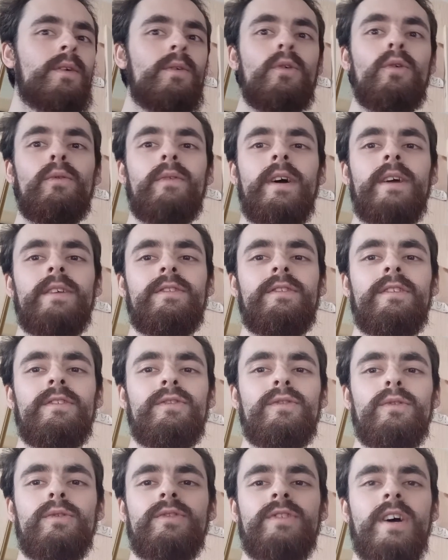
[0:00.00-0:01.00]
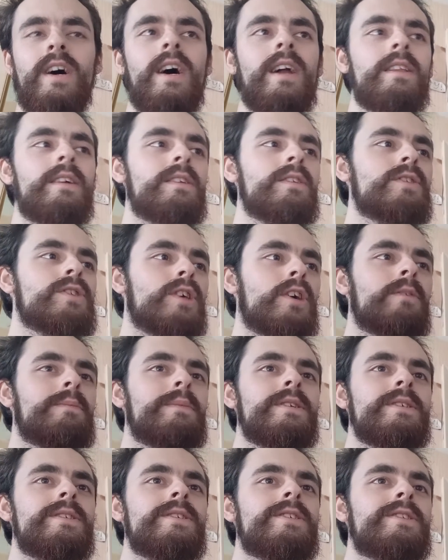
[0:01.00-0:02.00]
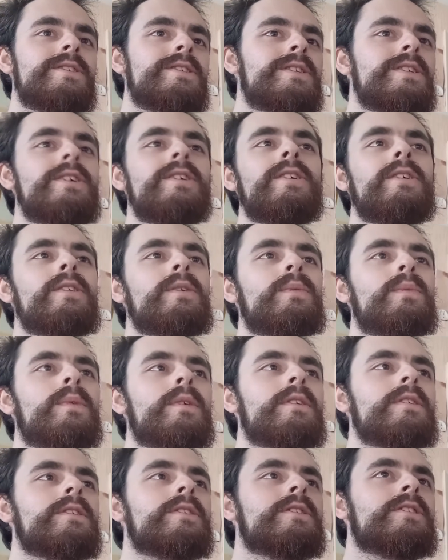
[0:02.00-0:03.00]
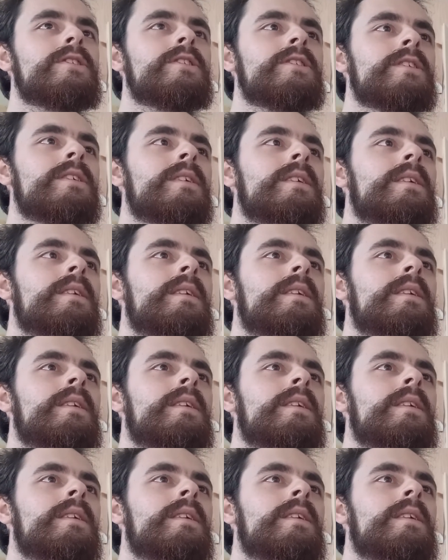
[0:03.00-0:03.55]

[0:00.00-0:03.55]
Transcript: All rights to George Carlin, Thomas, you know the works.